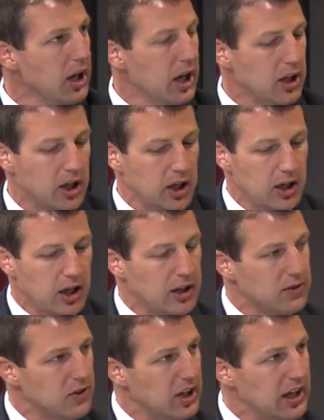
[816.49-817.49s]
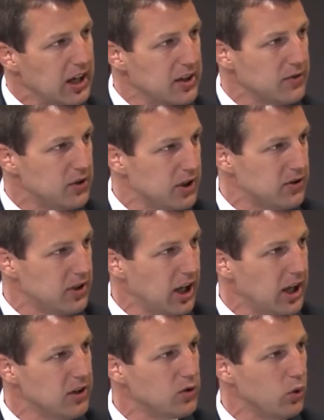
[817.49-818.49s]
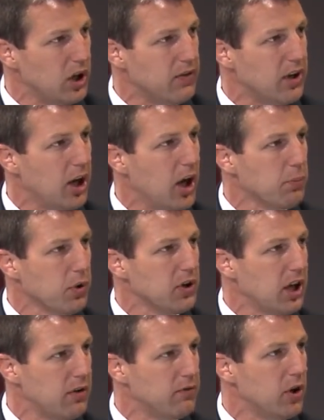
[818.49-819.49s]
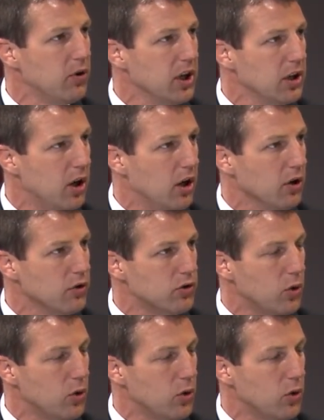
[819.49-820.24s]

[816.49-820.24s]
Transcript: And then at the end of 60 days, we have an up or down vote in Congress.